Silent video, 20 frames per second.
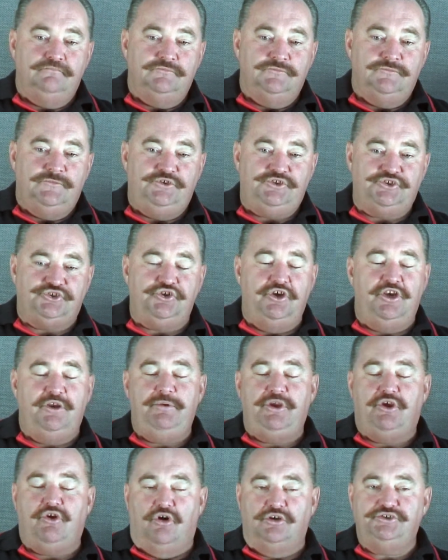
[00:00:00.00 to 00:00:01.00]
you just need to
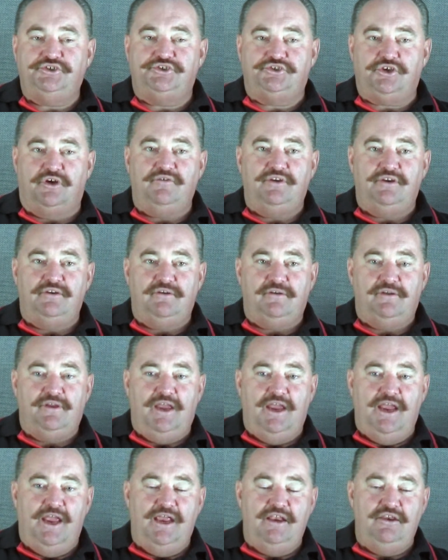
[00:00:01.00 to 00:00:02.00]
be conscious of it,
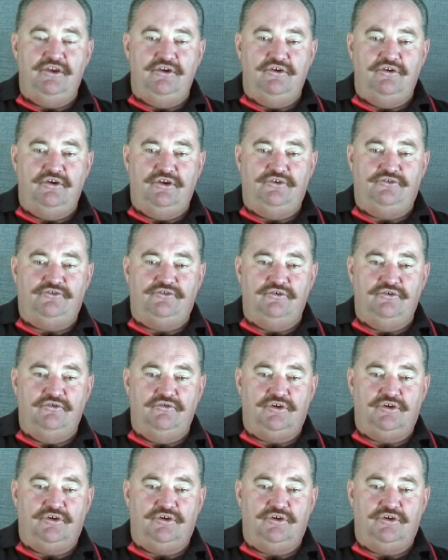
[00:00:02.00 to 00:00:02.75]
and you need to